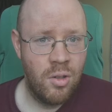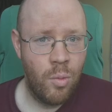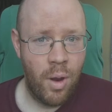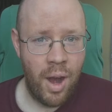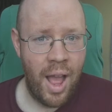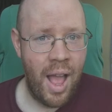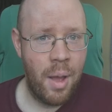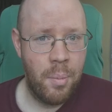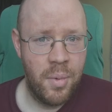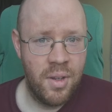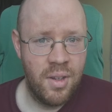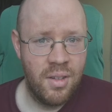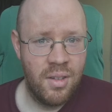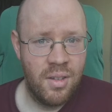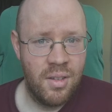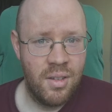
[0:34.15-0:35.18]
what
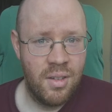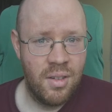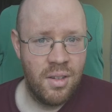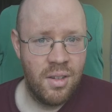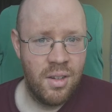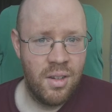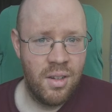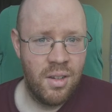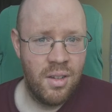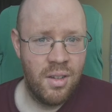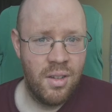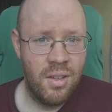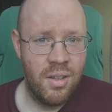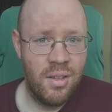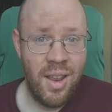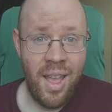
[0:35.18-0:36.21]
happened
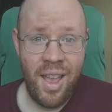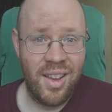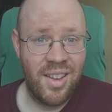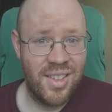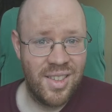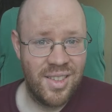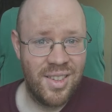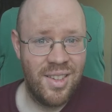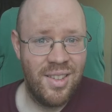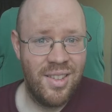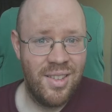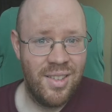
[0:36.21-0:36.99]
next.